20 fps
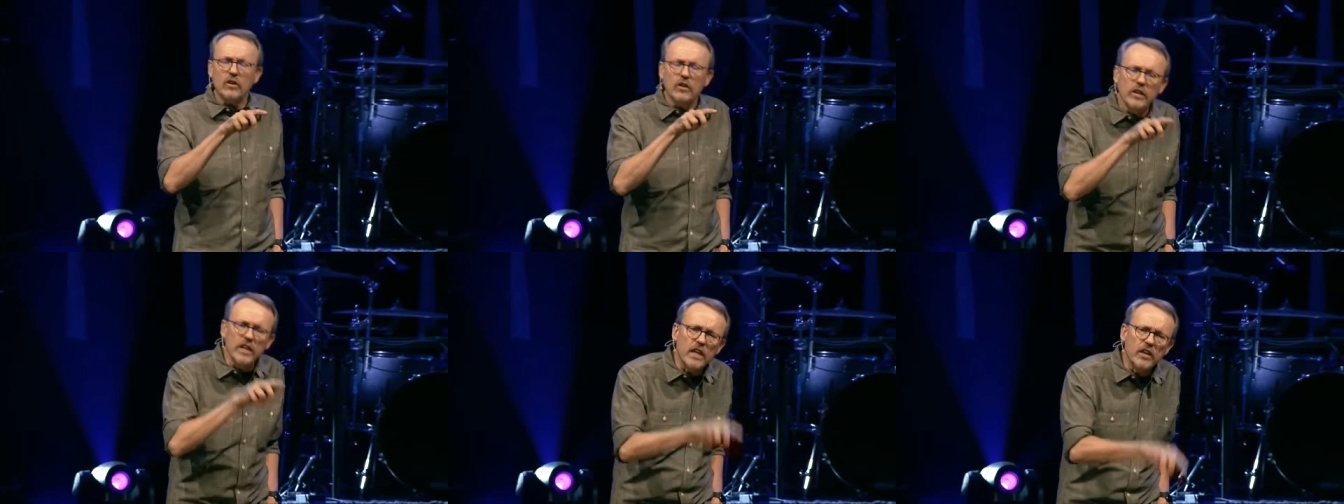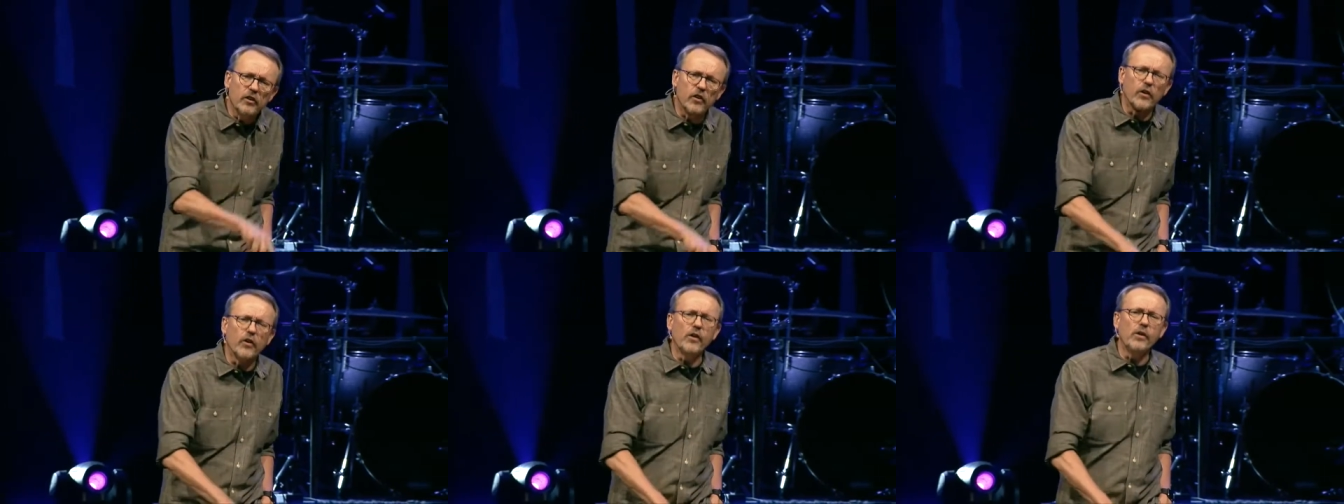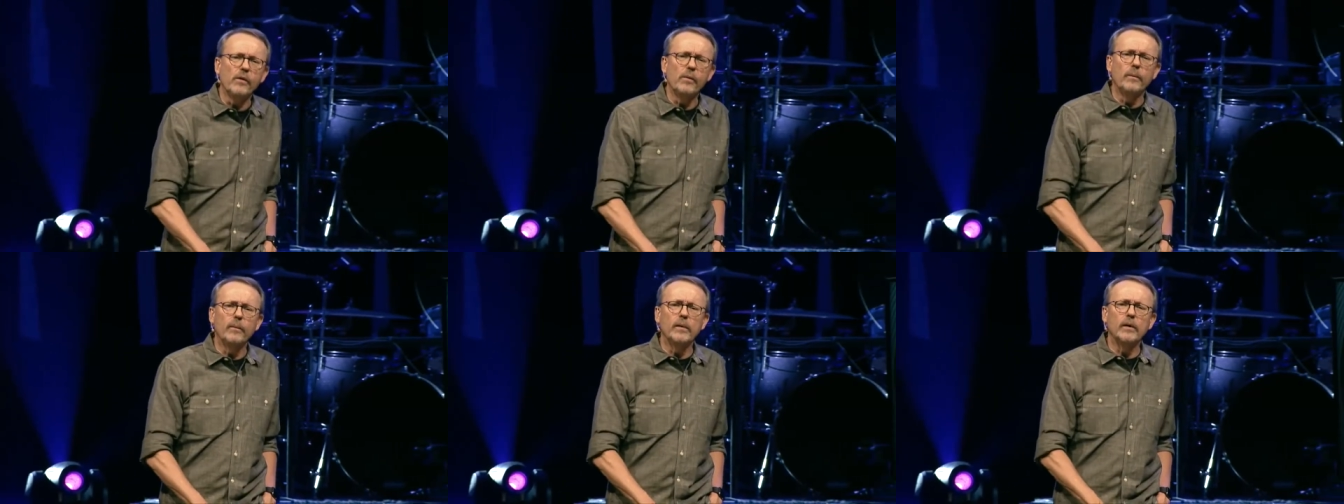
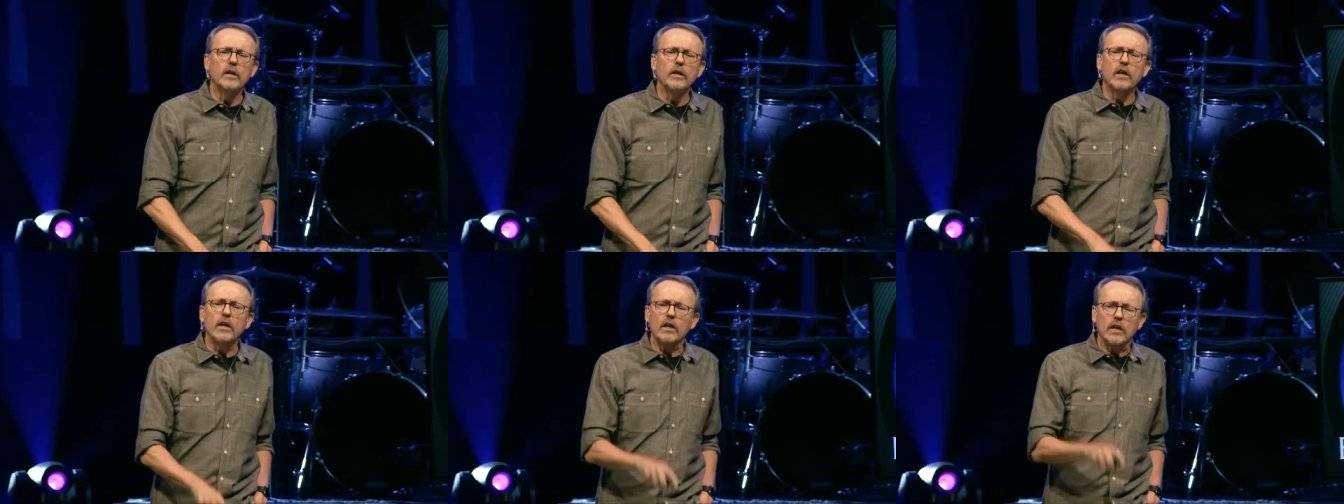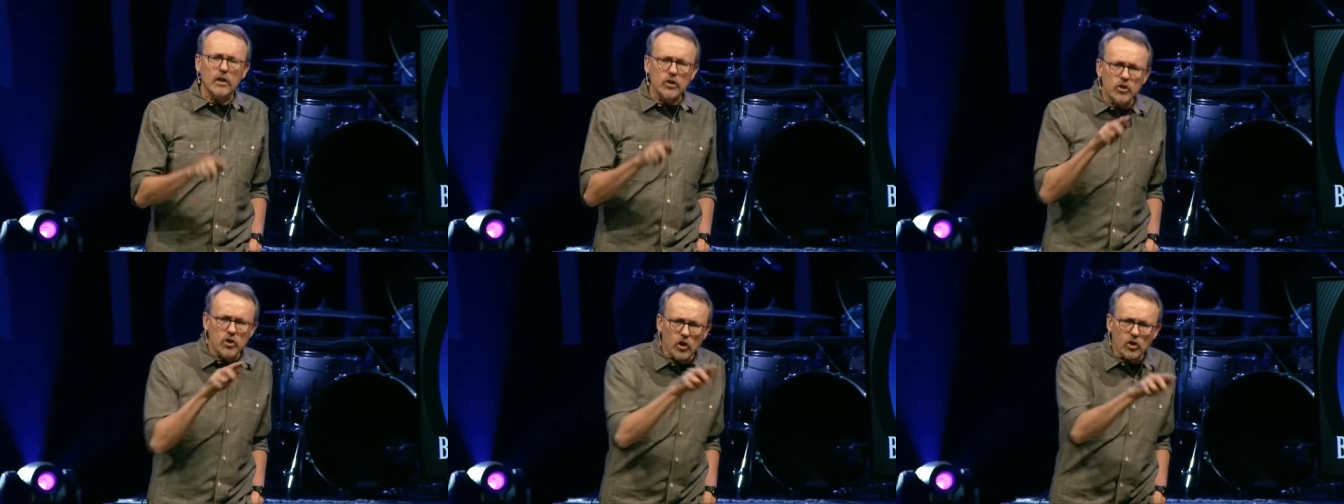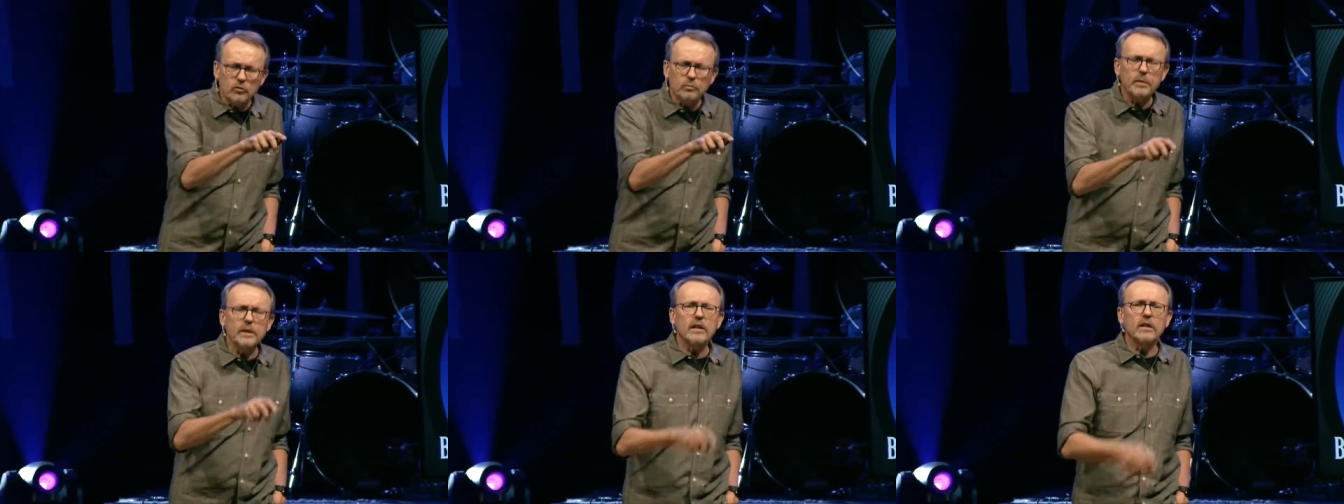leader
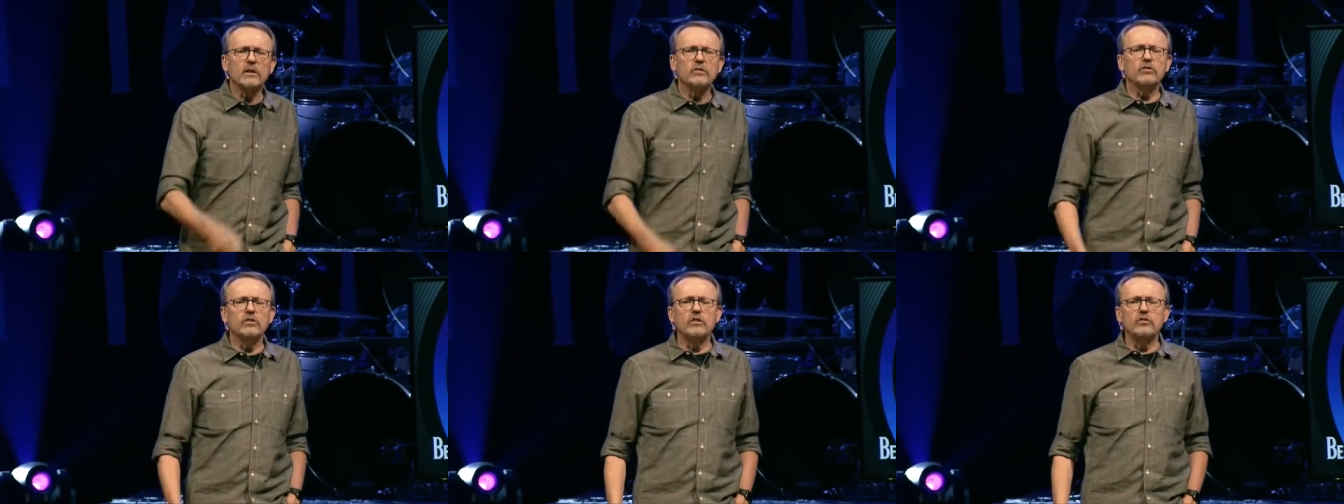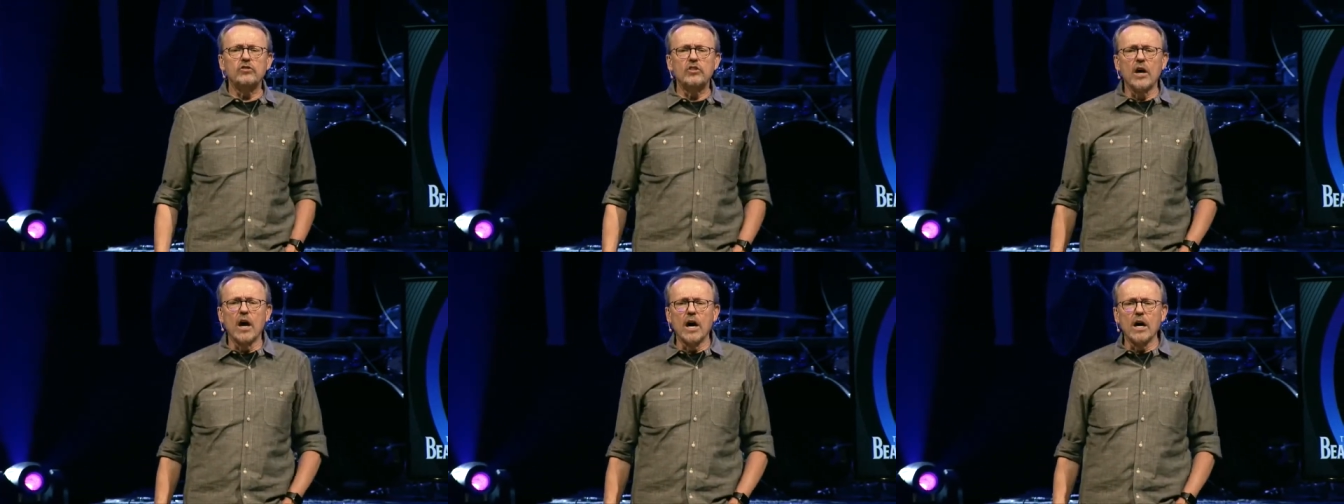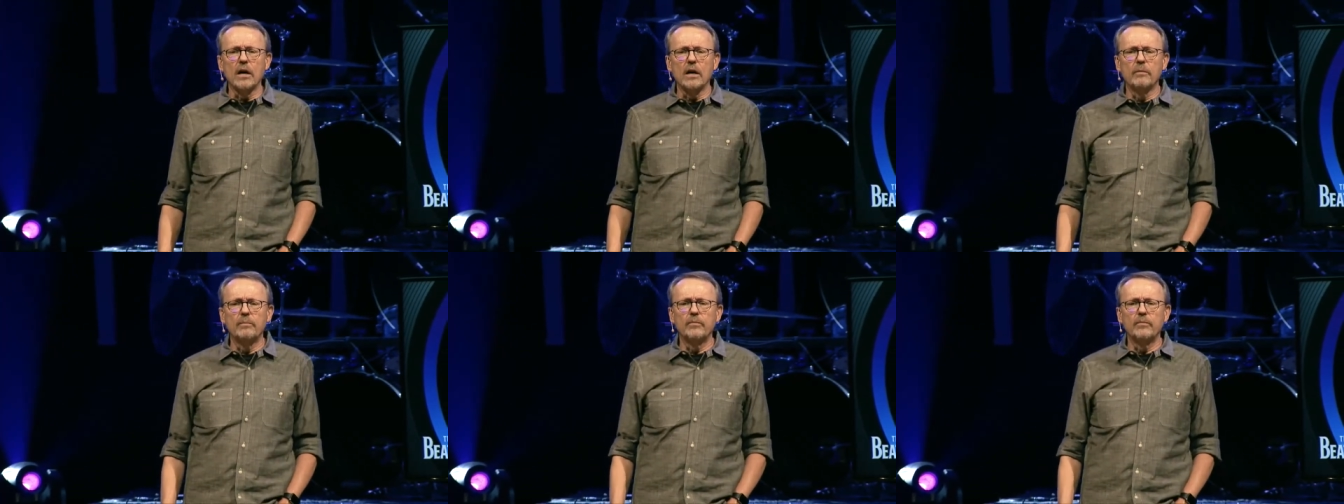just because he's young.